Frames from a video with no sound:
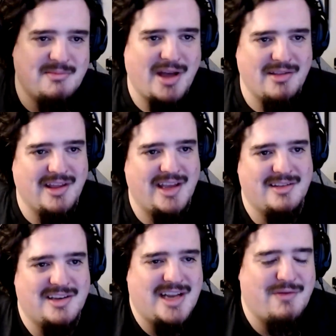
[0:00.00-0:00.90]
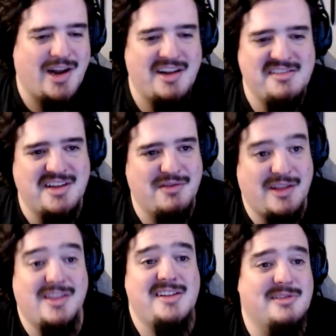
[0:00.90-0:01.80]
about like the day for night stuff,
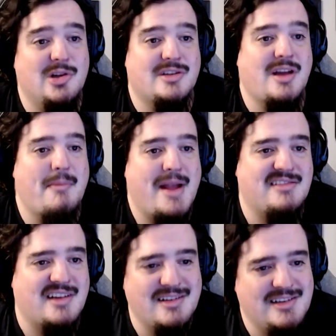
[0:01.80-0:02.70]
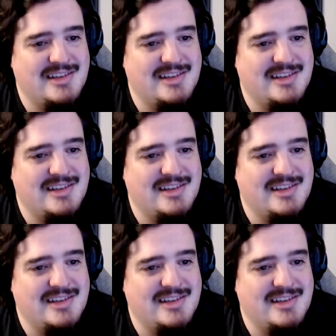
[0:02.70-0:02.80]
like this looked amazing.